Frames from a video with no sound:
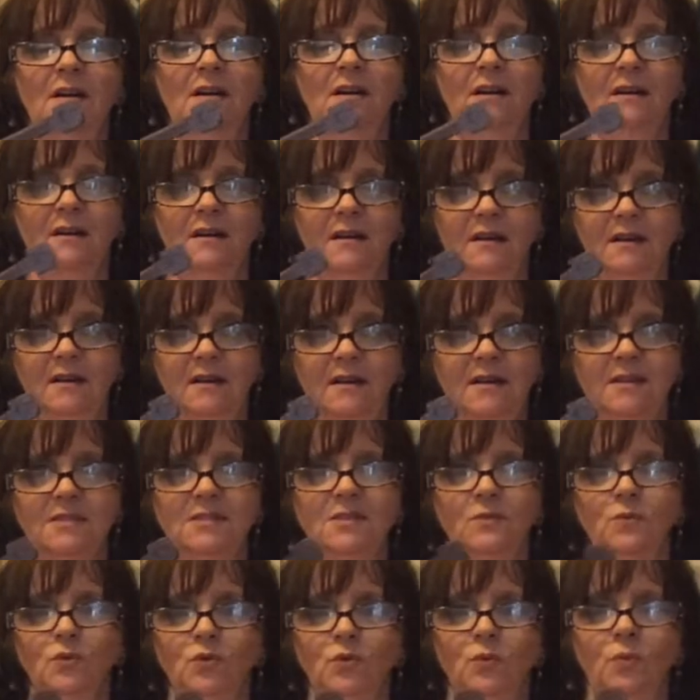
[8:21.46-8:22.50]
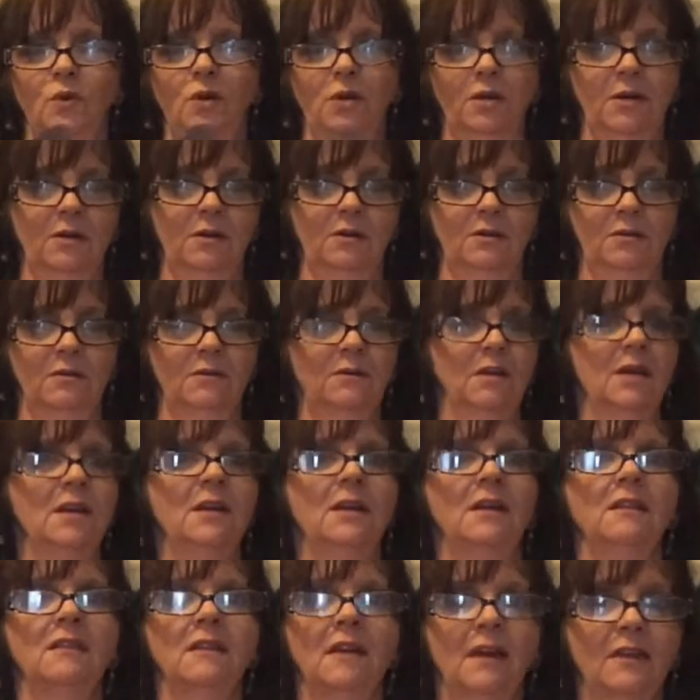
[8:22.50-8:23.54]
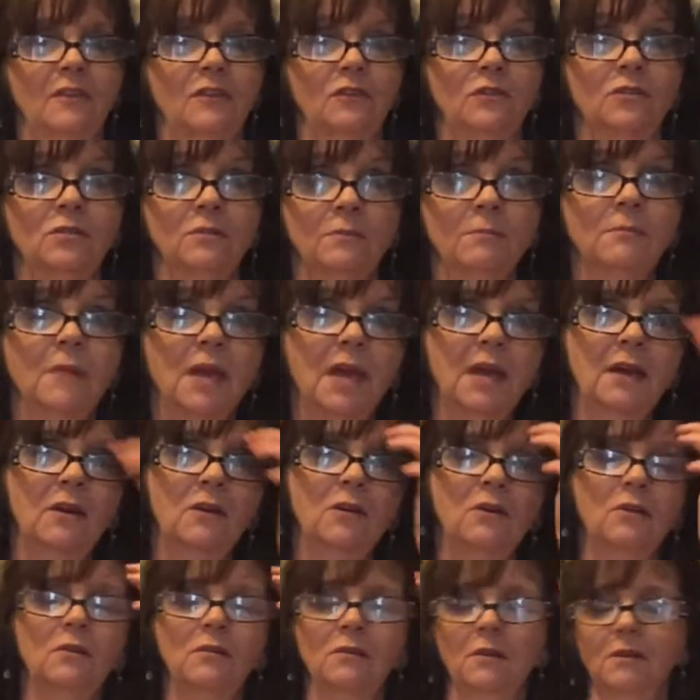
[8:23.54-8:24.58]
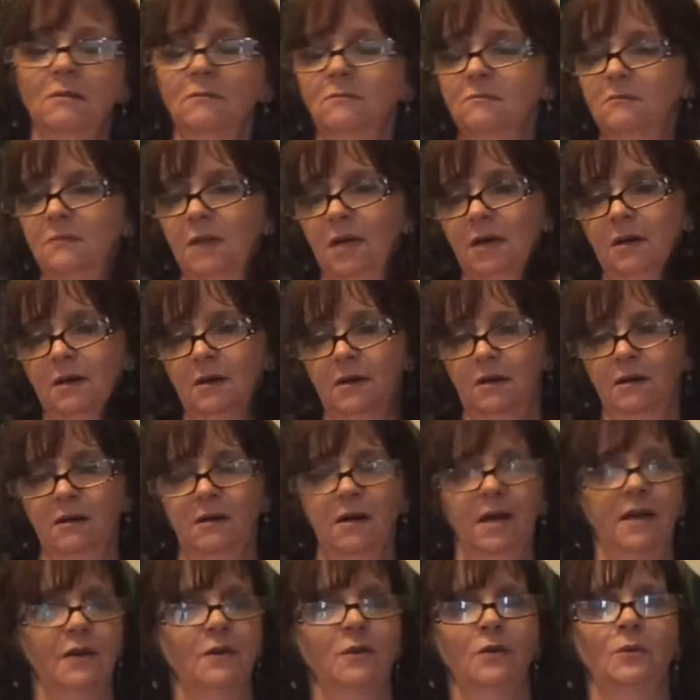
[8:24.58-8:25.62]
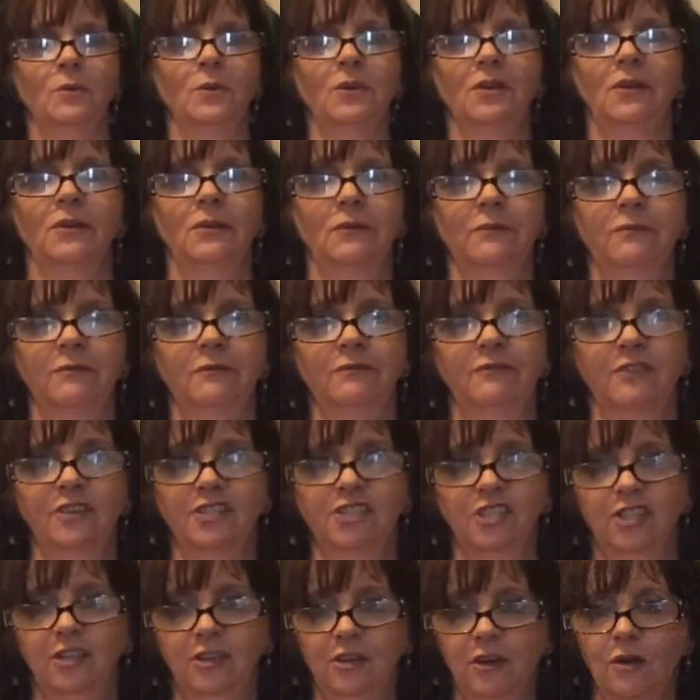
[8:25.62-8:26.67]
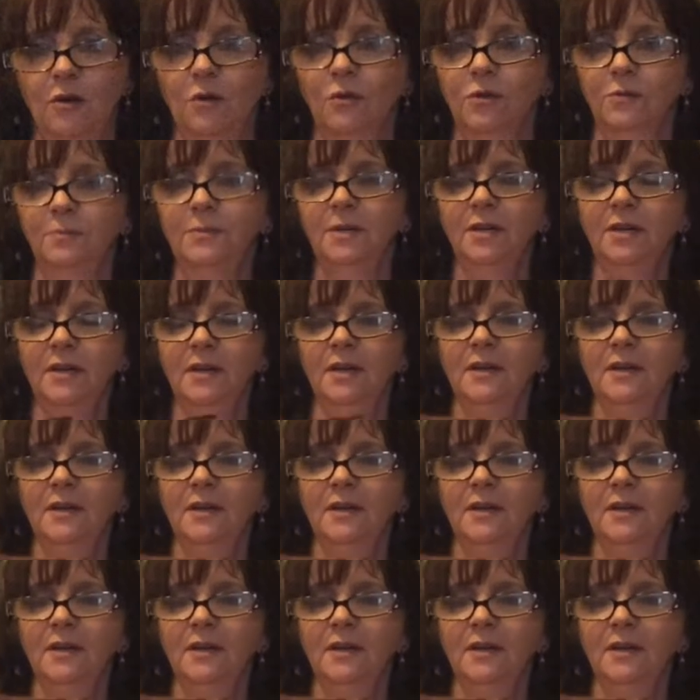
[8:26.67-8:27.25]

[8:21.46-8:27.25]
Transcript: uh, is a woodworker and a leather maker. Uh, I don't know what you officially call them.